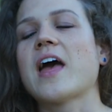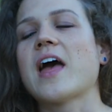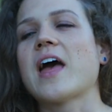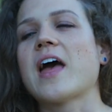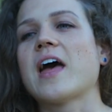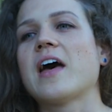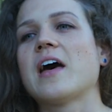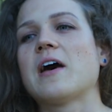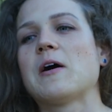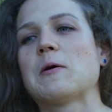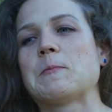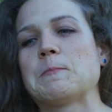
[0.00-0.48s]

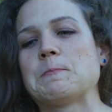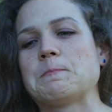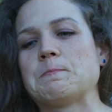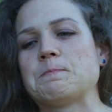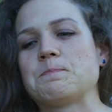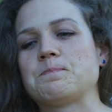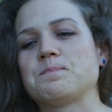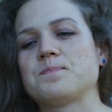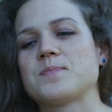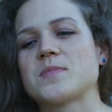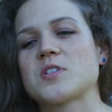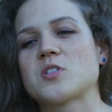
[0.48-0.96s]

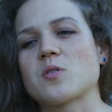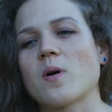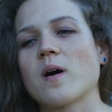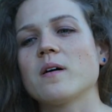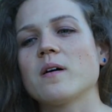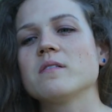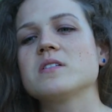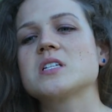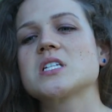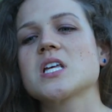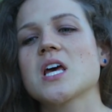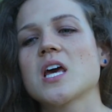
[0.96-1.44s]
So I
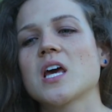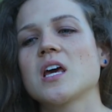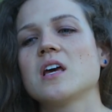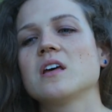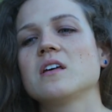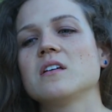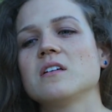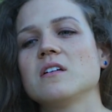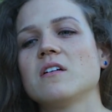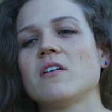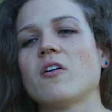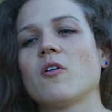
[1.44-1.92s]
would
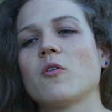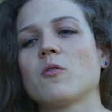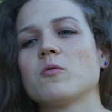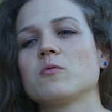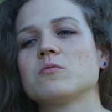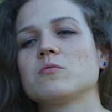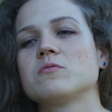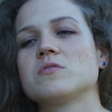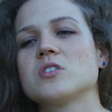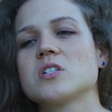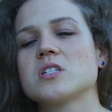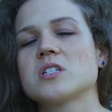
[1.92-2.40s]
say, you
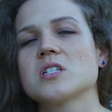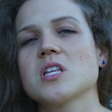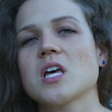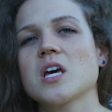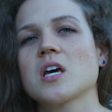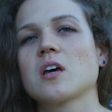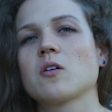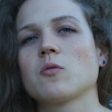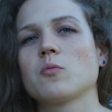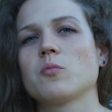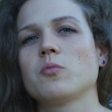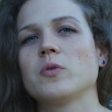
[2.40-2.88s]
know, just
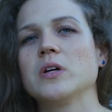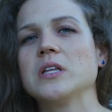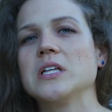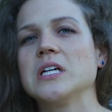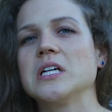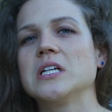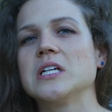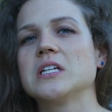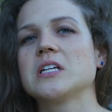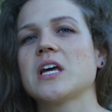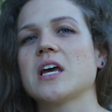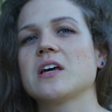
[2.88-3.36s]
like
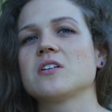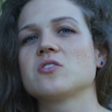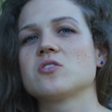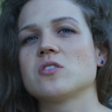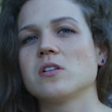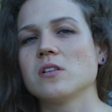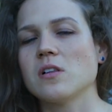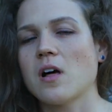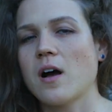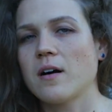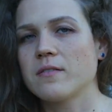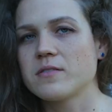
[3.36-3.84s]
really engage
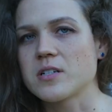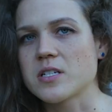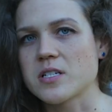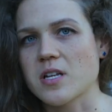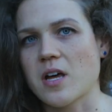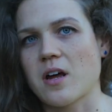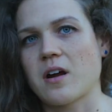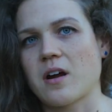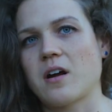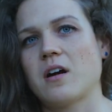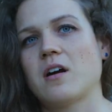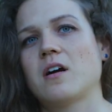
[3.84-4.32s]
the law of
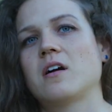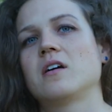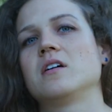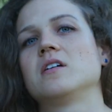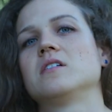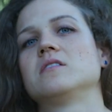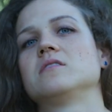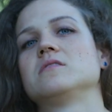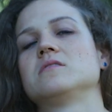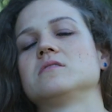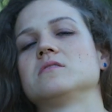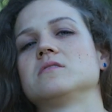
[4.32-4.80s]
desire
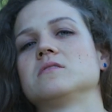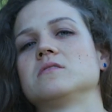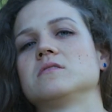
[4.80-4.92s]
and